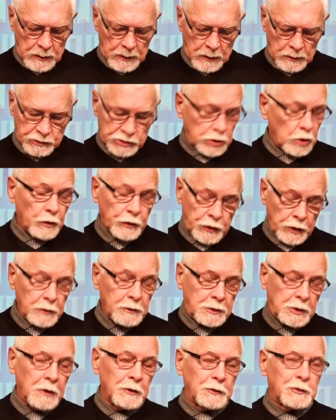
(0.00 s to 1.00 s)
And so
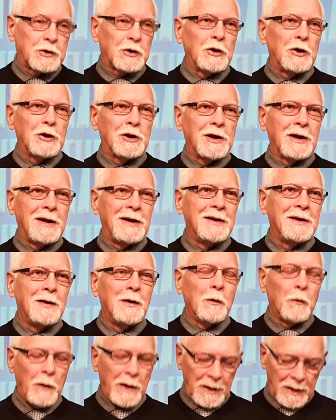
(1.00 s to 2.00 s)
thirdly,
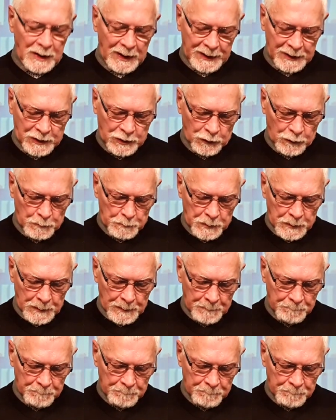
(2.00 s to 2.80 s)
we link up.